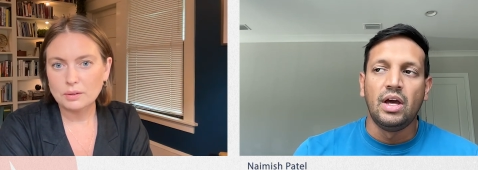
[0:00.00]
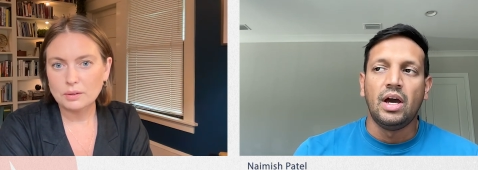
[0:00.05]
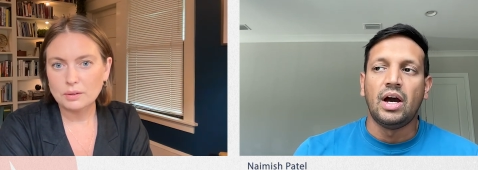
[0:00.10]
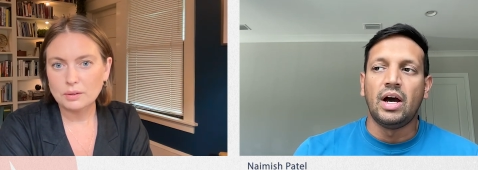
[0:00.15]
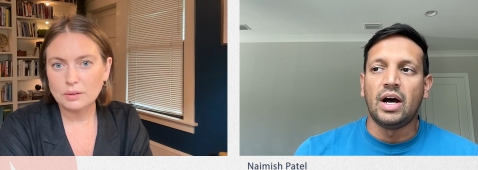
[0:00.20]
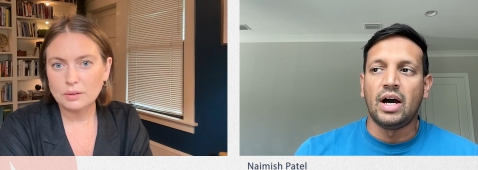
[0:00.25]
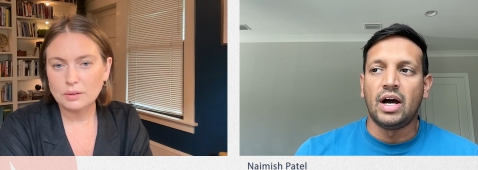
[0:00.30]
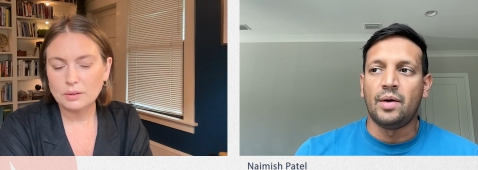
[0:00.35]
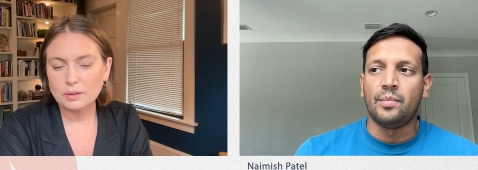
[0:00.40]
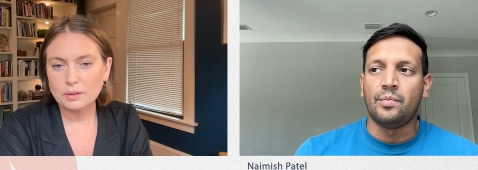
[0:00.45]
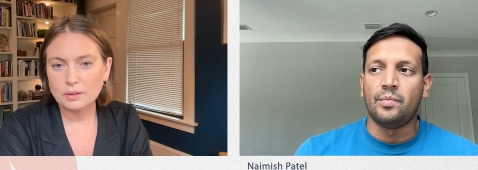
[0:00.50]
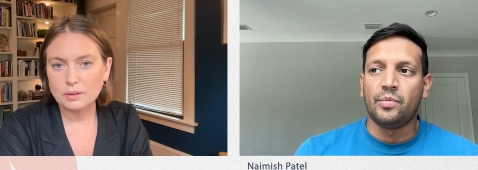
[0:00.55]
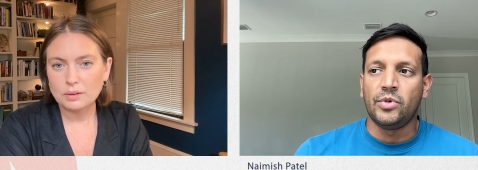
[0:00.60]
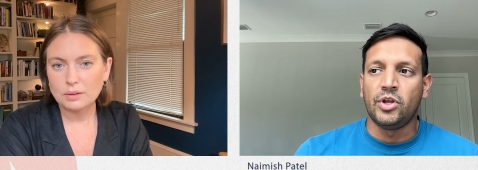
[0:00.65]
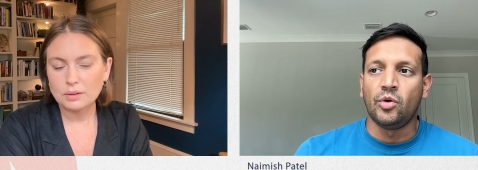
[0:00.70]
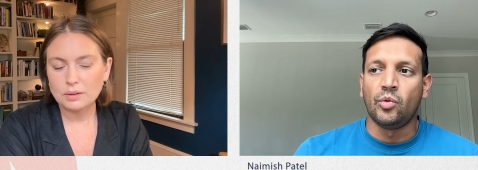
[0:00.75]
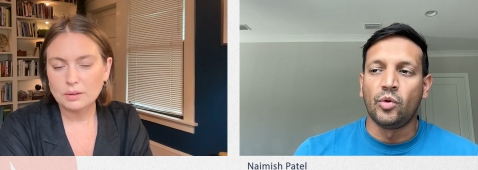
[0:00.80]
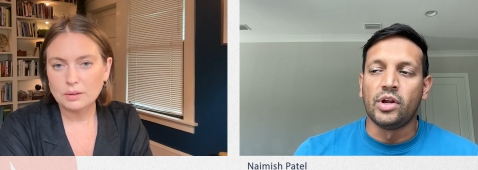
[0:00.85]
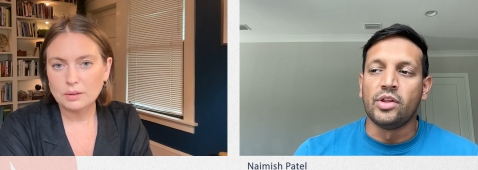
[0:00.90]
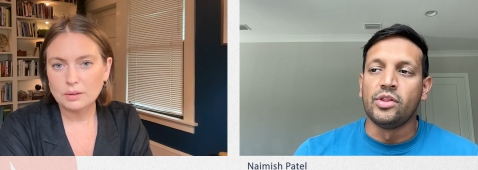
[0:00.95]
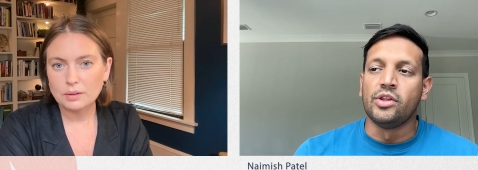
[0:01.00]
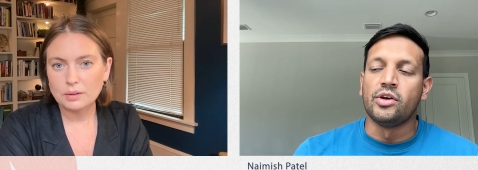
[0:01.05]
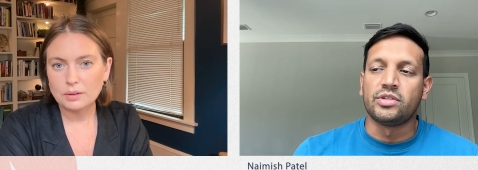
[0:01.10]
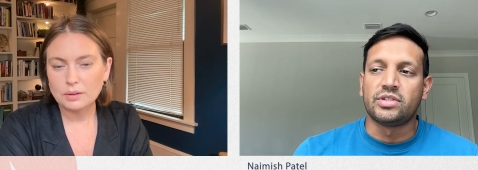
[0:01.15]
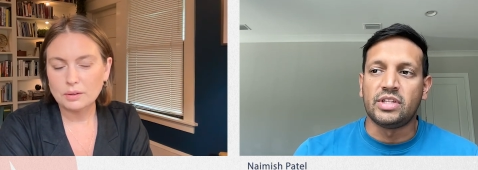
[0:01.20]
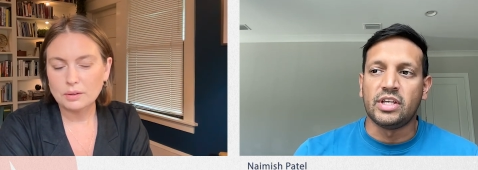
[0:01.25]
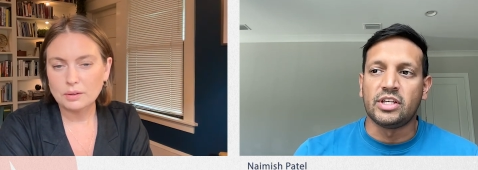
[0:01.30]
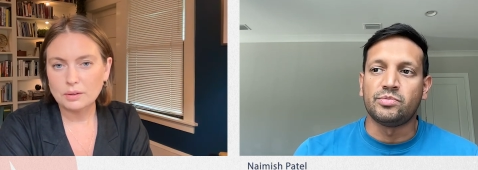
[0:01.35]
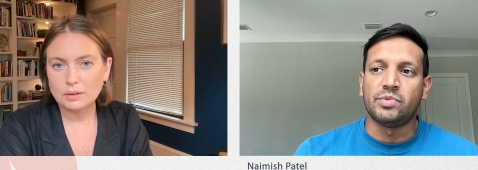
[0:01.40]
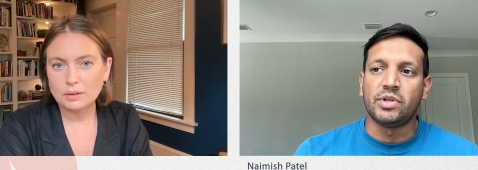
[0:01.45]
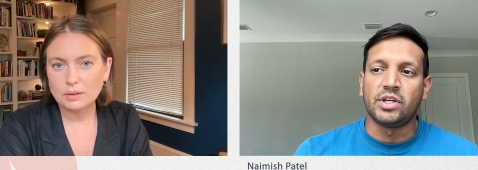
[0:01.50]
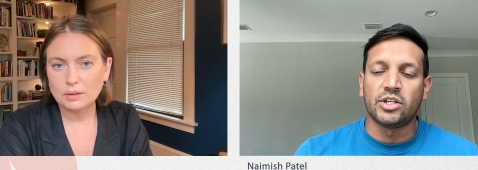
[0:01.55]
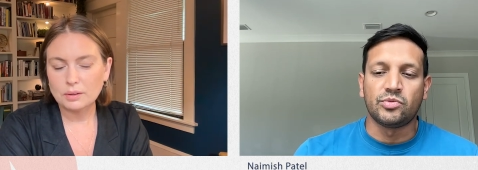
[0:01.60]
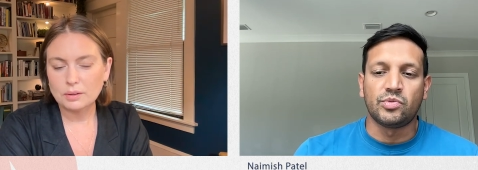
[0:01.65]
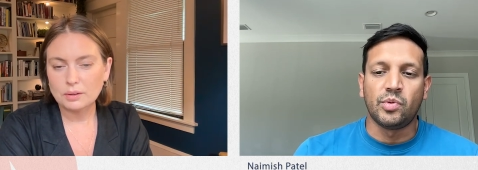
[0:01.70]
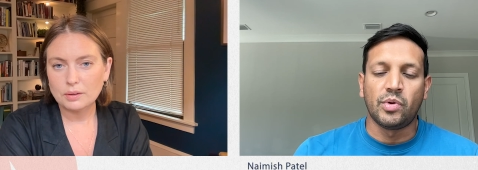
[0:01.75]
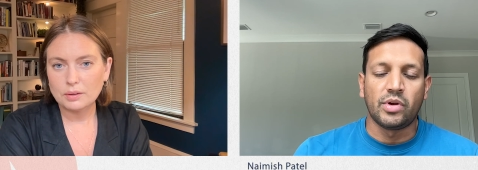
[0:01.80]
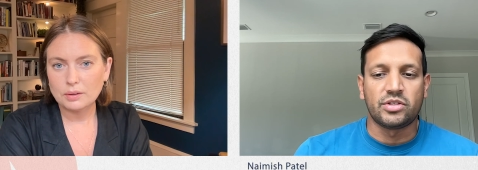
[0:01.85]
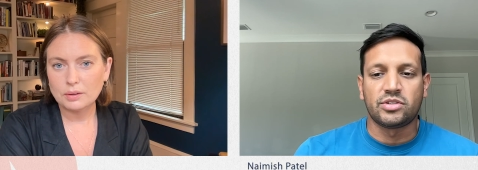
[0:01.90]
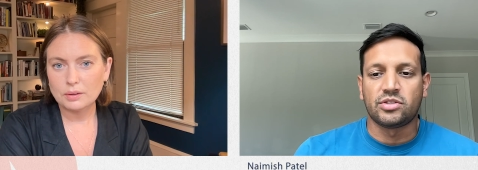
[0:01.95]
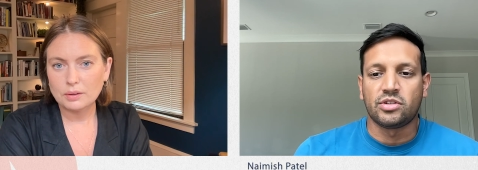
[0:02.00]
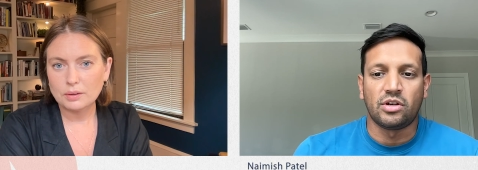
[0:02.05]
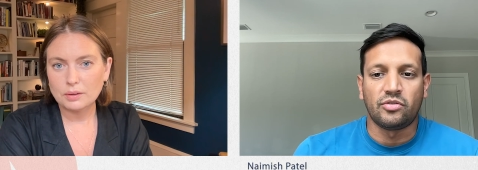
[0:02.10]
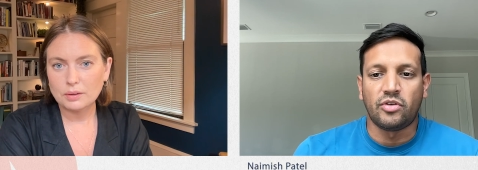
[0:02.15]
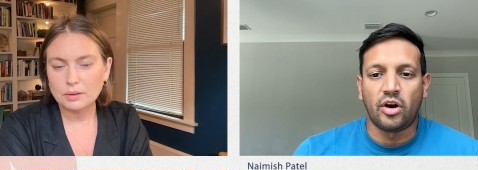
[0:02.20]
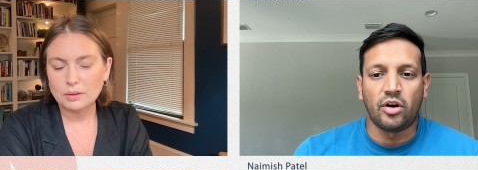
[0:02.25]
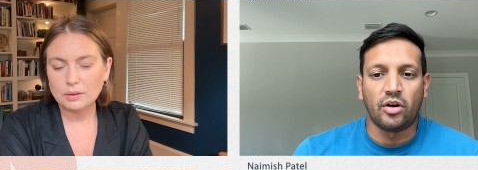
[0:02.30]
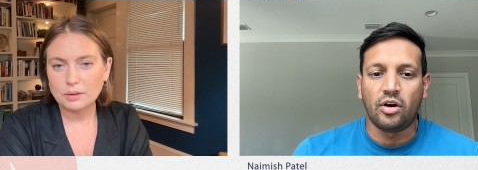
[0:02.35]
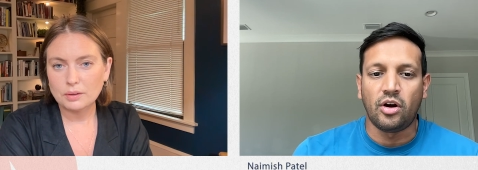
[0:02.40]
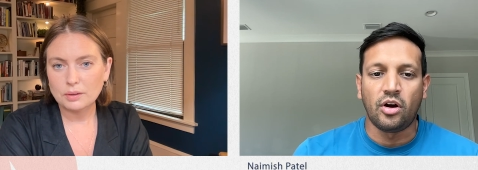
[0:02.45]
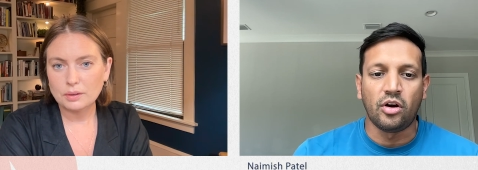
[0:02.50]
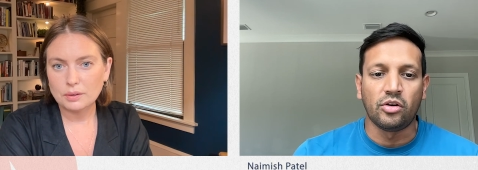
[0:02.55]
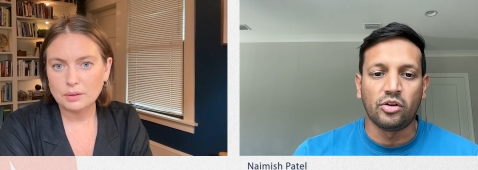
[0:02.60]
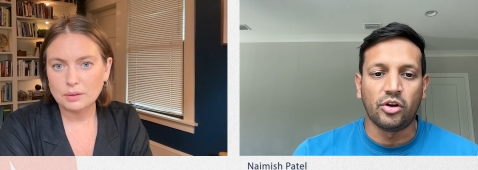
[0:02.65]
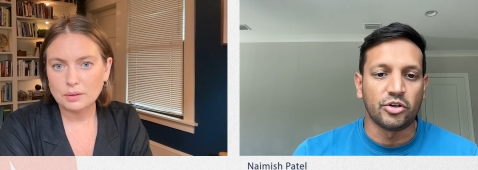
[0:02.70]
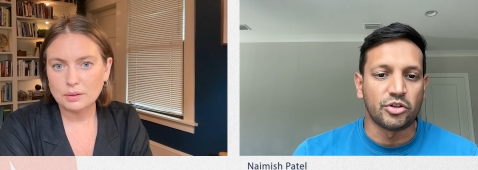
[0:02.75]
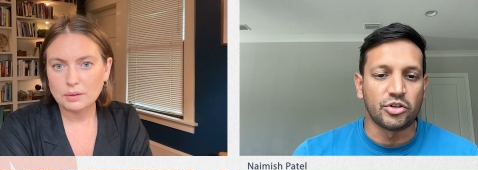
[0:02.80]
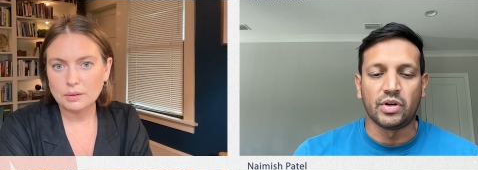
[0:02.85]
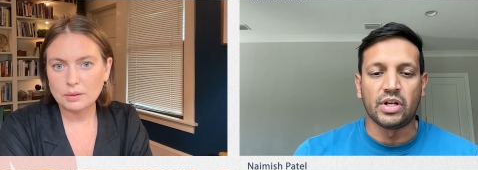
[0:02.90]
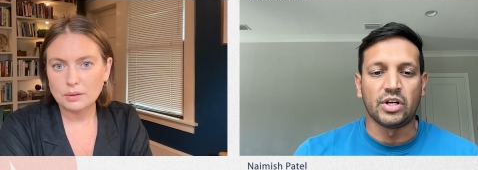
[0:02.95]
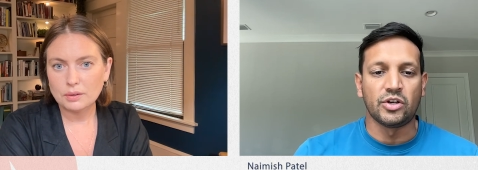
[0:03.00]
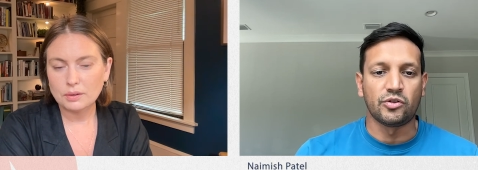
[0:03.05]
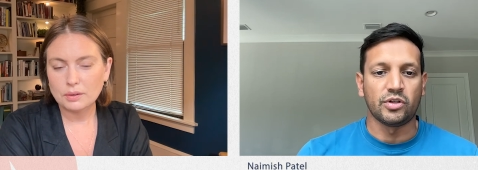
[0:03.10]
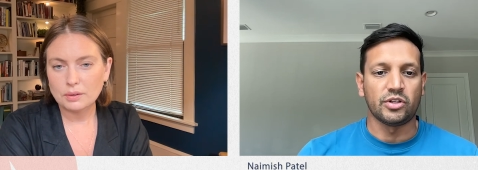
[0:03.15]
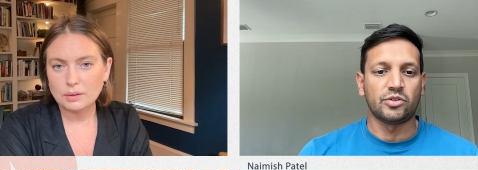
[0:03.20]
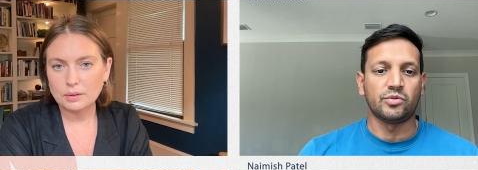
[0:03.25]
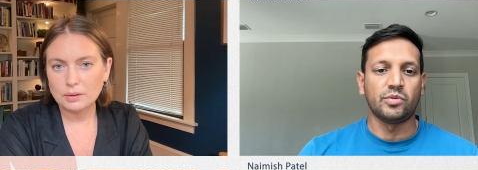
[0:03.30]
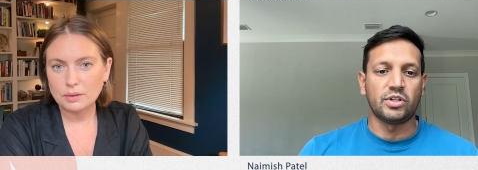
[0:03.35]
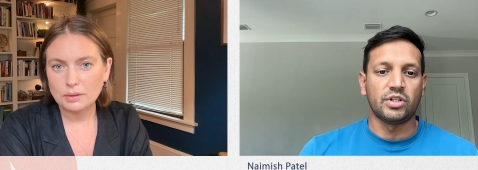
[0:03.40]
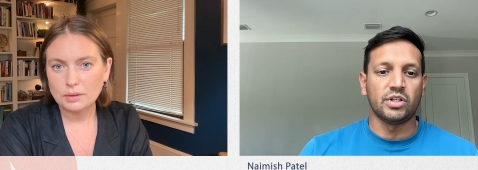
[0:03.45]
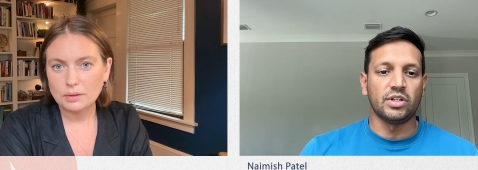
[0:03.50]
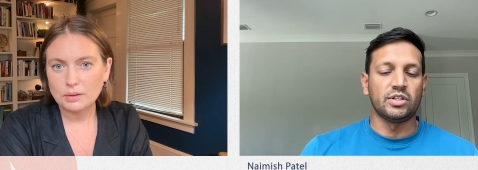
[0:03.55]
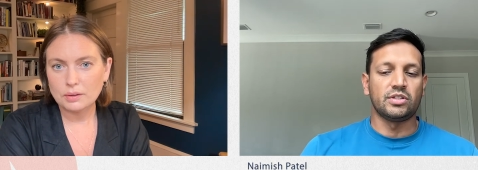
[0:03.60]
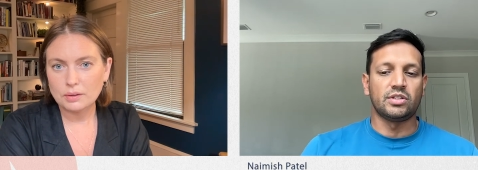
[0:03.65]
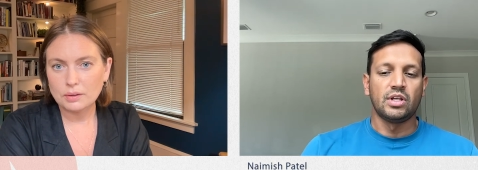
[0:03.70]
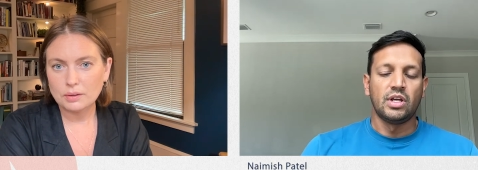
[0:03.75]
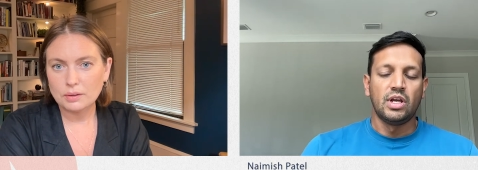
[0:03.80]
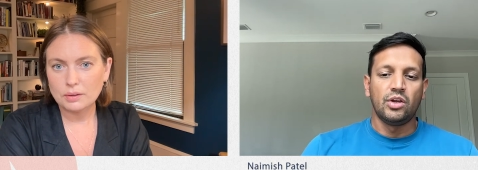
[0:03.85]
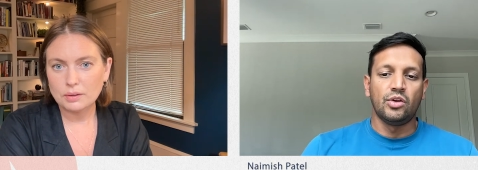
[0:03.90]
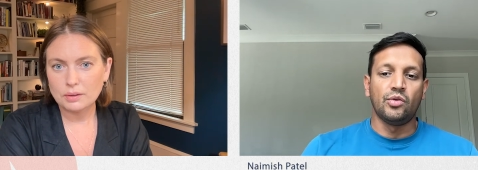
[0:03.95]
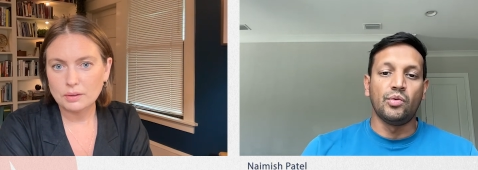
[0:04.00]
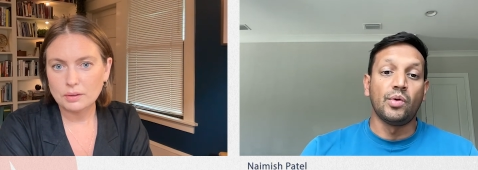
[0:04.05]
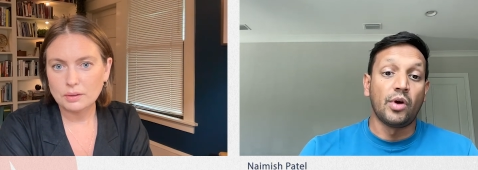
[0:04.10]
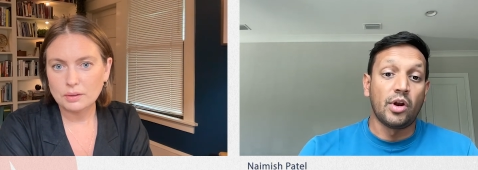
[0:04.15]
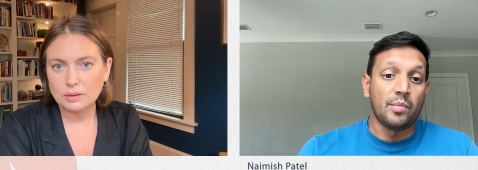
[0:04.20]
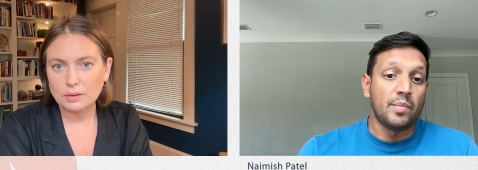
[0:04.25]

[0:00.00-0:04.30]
Speaker 1: um, you know, we're in those things because we want to serve our, our larger interest, which is, you know, we want to